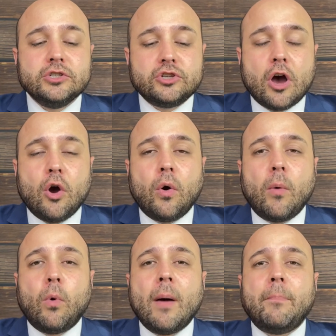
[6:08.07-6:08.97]
So
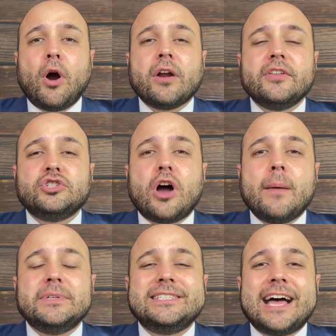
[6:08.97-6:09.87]
one part of the
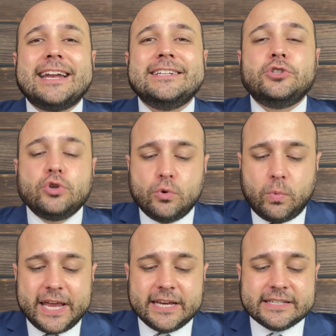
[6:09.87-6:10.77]
job is done in 2
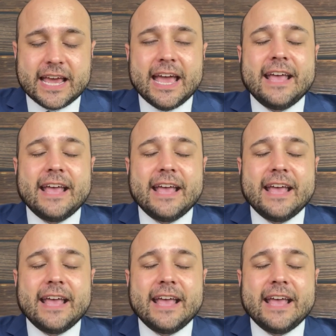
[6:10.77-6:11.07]
weeks,